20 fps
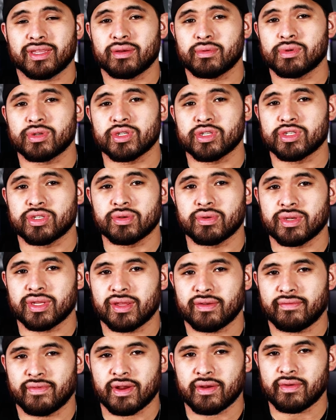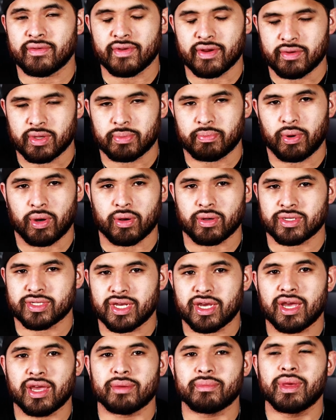they were just doing it very, very
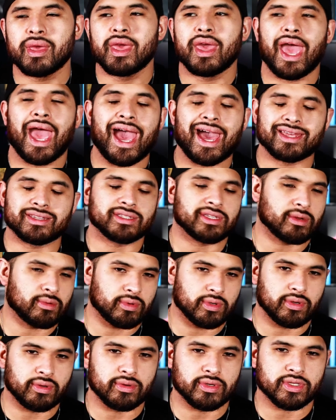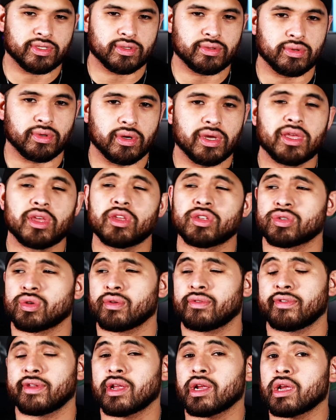part-time as they were going to school. So
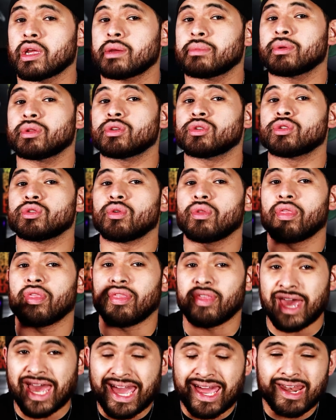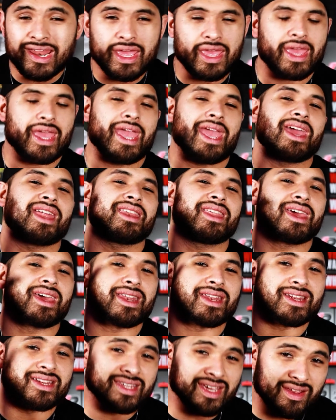if you're able to do that and
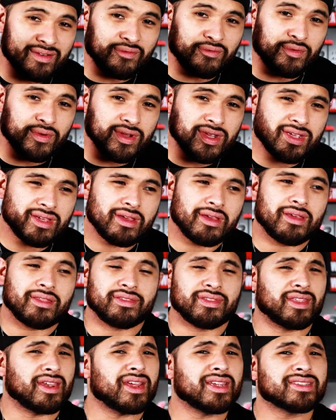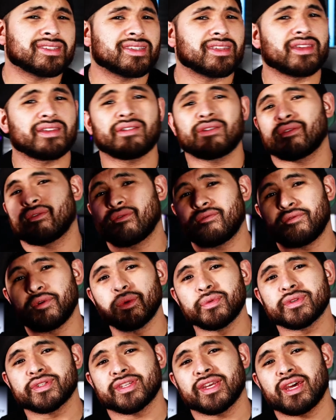end debt-free, then I say
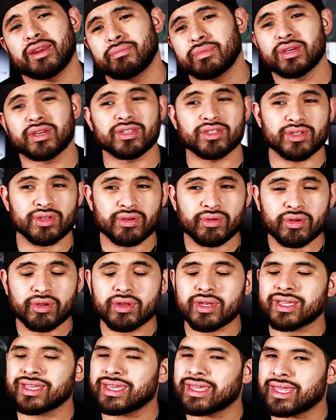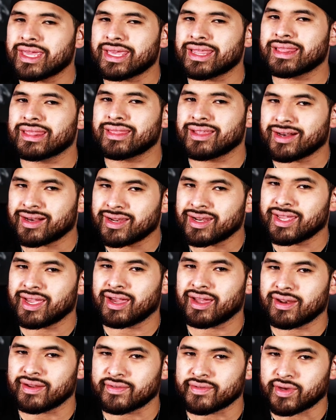full send, because you're gonna get a lot
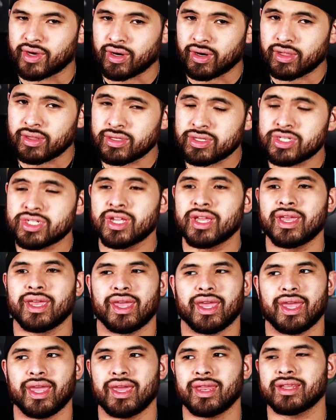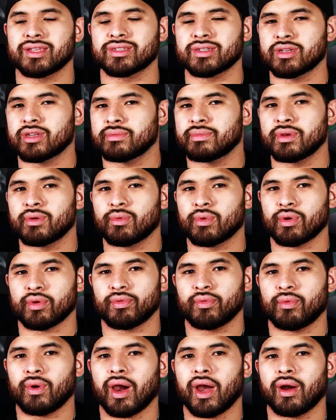out of college and it's gonna be
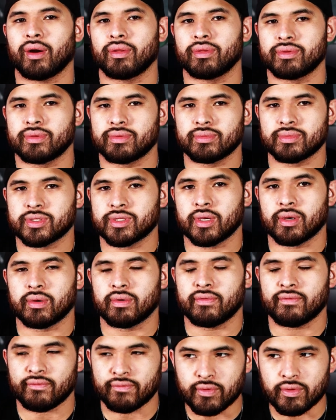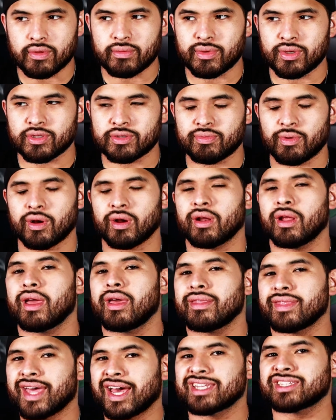worthwhile. So for the most part,
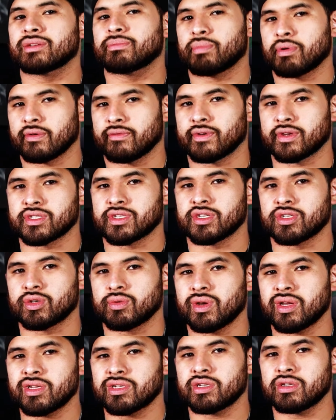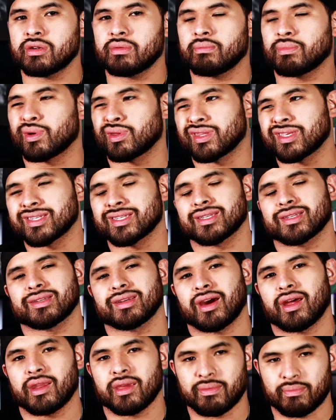that's a perfect situation, but this is
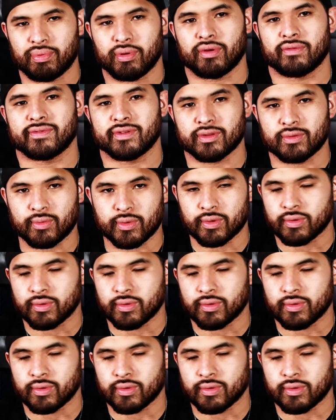not a perfect